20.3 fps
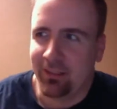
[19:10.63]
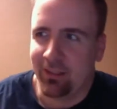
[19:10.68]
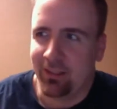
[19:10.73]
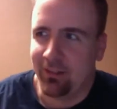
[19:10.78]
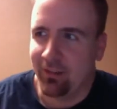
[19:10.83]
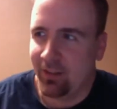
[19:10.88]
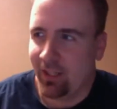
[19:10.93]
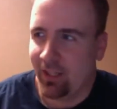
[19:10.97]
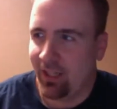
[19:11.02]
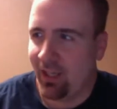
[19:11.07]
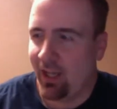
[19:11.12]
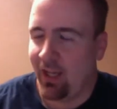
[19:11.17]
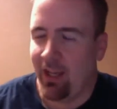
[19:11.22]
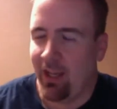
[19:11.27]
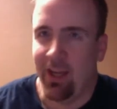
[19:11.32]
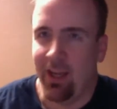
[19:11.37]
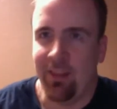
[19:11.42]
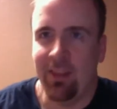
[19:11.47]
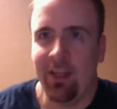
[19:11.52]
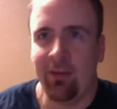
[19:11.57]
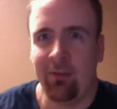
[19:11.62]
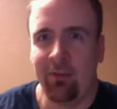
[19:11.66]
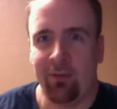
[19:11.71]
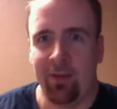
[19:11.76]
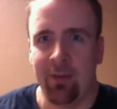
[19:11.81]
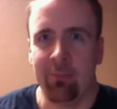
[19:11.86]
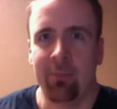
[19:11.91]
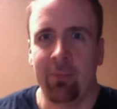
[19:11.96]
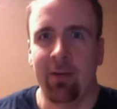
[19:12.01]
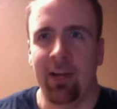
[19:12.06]
Like I think if
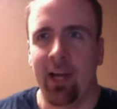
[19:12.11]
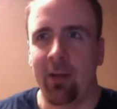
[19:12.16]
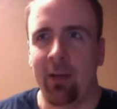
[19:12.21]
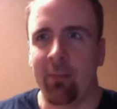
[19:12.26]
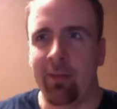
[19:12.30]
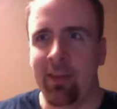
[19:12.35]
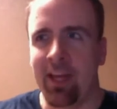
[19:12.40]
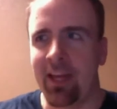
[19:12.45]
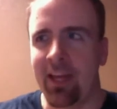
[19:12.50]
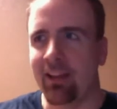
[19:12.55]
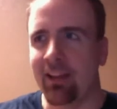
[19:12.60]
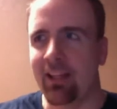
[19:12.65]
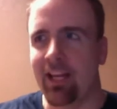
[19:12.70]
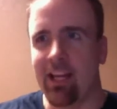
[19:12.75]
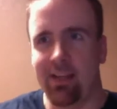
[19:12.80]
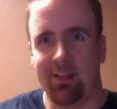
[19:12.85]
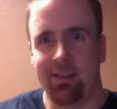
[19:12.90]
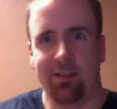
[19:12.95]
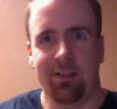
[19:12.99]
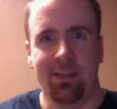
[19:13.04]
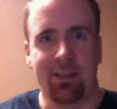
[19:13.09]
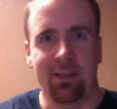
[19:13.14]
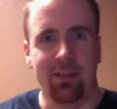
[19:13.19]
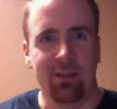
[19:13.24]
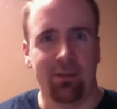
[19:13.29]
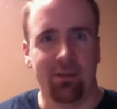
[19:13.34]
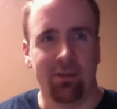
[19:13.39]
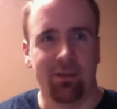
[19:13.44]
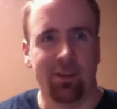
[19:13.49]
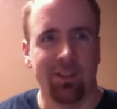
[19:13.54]
I'm in that last stage of
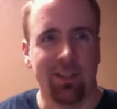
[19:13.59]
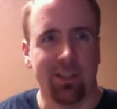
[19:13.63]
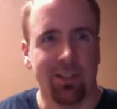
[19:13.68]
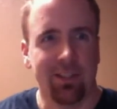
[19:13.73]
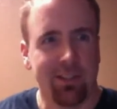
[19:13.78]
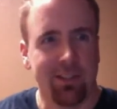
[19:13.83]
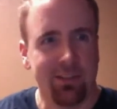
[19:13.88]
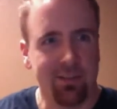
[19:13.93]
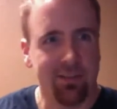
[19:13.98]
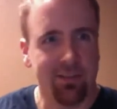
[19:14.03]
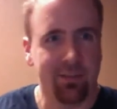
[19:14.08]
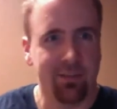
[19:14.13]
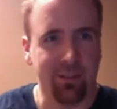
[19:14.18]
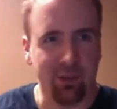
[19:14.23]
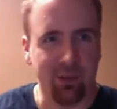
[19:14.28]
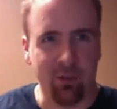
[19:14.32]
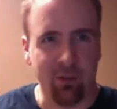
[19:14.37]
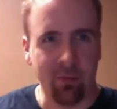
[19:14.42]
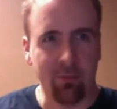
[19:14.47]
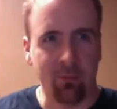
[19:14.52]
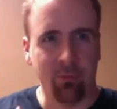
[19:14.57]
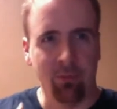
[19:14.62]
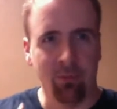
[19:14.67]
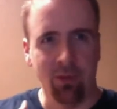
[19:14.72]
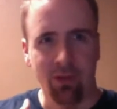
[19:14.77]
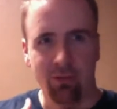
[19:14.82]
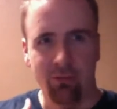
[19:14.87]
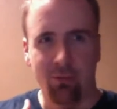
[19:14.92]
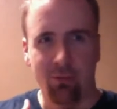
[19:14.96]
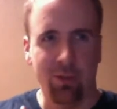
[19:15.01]
sickness, right before your
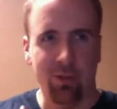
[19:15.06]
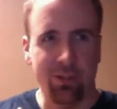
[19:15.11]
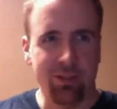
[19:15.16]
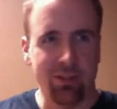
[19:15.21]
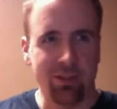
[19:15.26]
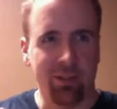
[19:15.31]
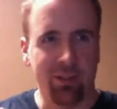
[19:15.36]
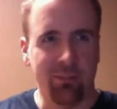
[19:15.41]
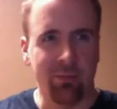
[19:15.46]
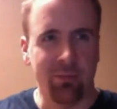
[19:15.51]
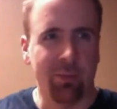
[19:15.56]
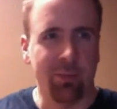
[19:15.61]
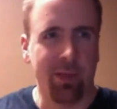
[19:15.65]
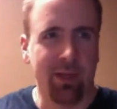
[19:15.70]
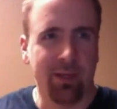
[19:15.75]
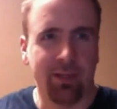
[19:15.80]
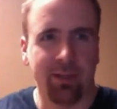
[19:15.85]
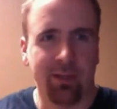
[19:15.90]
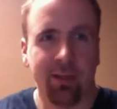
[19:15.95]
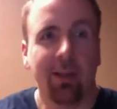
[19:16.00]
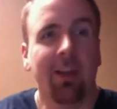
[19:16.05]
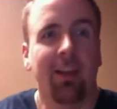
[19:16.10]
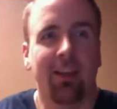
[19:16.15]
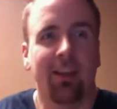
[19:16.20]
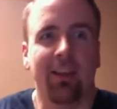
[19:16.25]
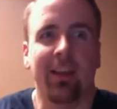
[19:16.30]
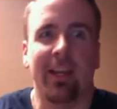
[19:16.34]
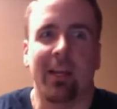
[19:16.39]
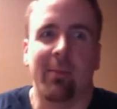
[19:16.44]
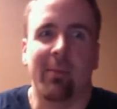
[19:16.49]
voice comes back, then I
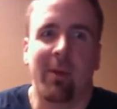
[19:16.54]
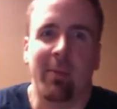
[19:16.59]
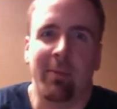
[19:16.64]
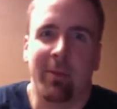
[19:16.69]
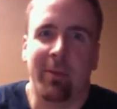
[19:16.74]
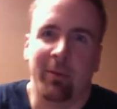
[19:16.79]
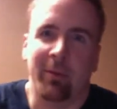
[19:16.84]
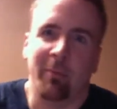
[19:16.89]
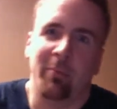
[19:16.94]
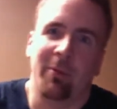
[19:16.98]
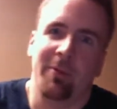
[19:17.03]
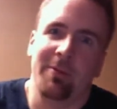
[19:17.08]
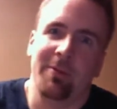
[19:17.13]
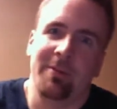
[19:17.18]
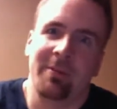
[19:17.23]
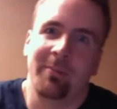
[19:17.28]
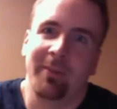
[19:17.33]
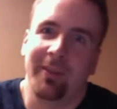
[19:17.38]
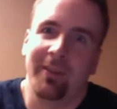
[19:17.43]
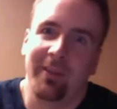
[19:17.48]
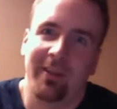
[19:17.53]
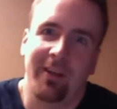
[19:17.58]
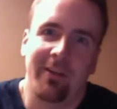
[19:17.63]
might be able to pull something off.